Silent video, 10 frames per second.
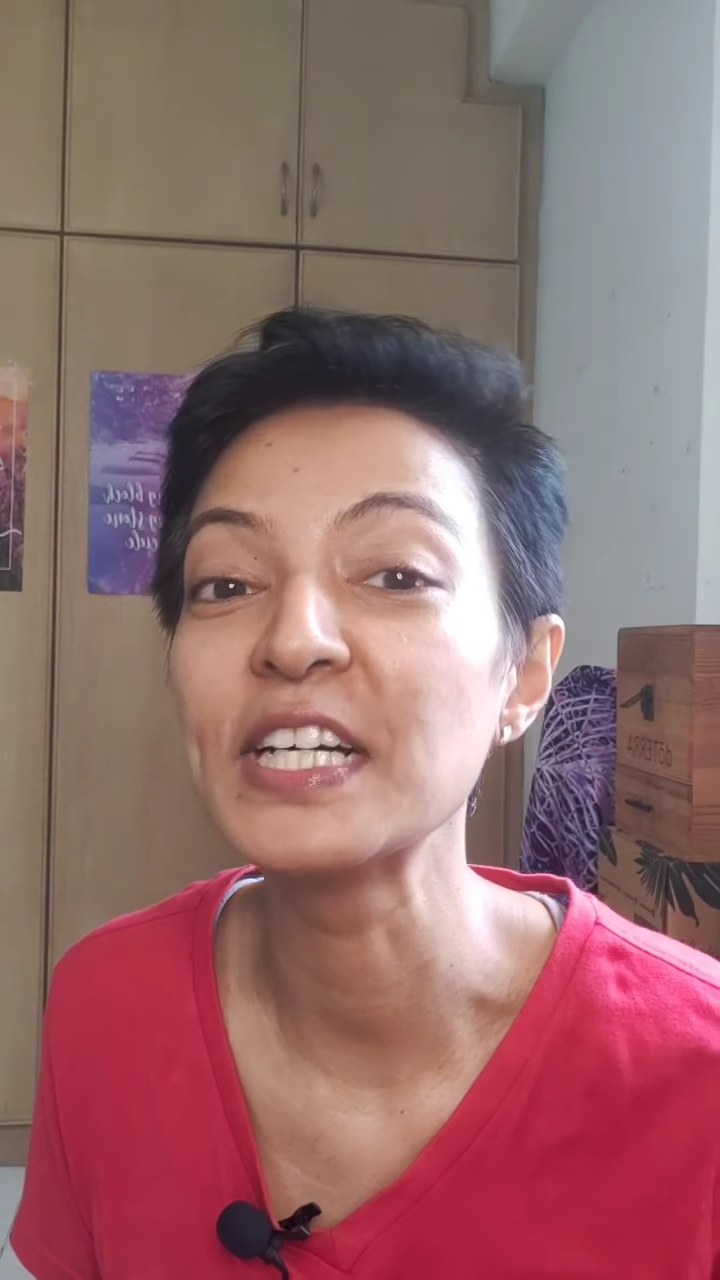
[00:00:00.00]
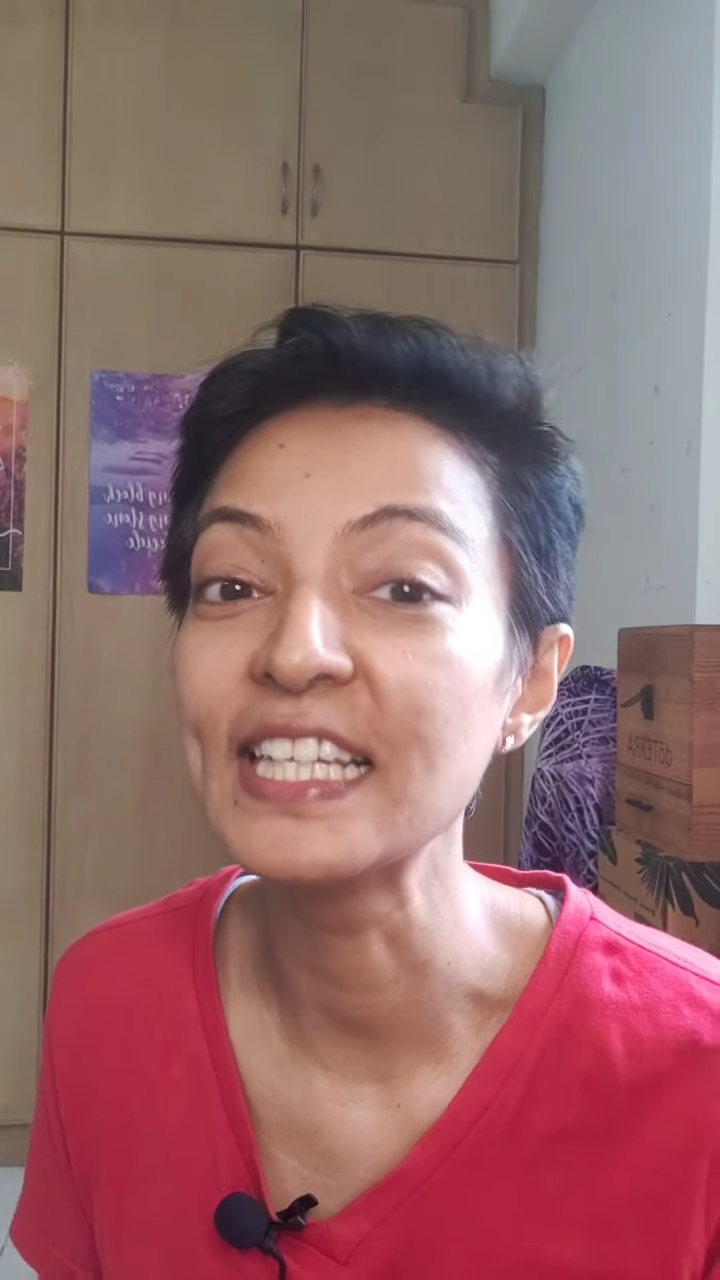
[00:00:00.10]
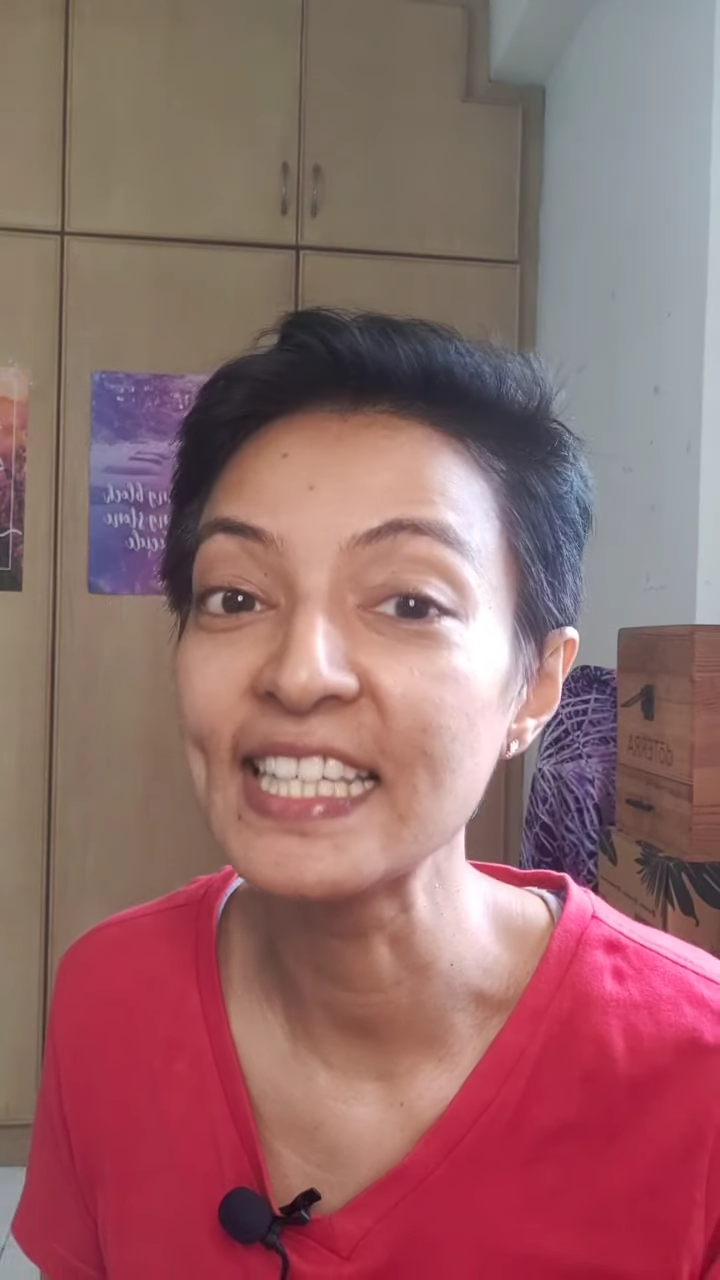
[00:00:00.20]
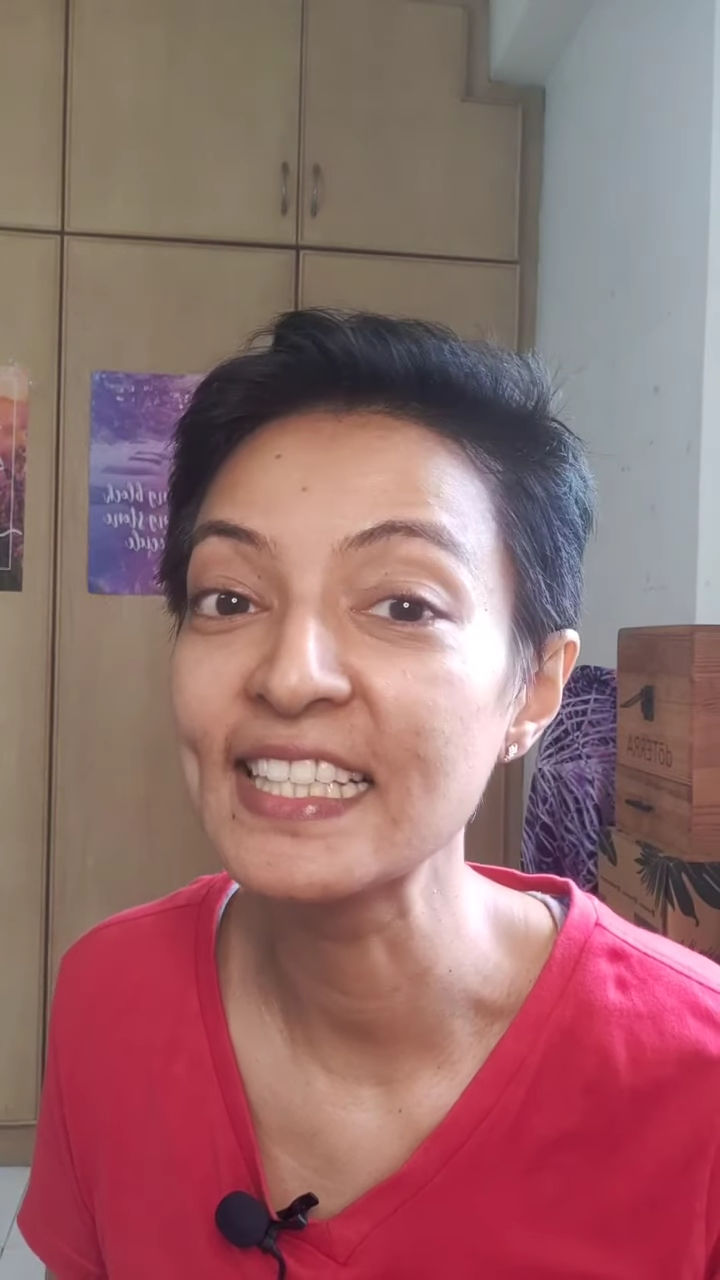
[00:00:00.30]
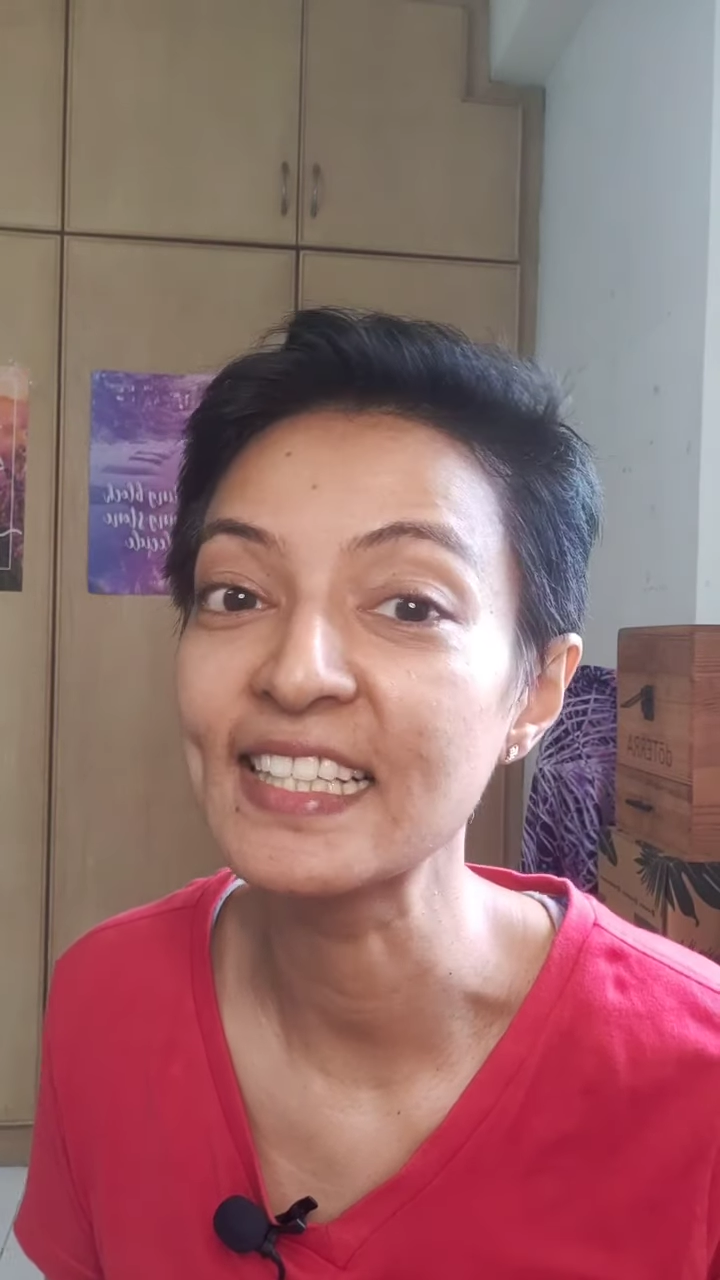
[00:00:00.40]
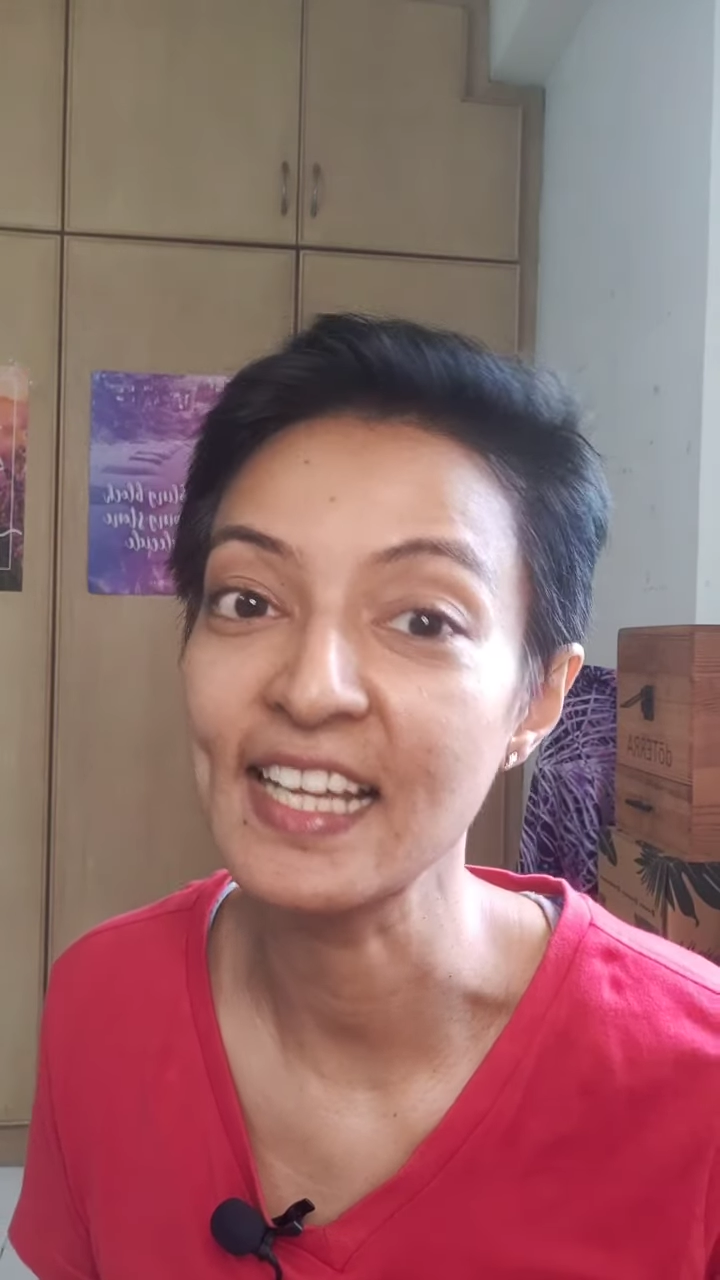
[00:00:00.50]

alert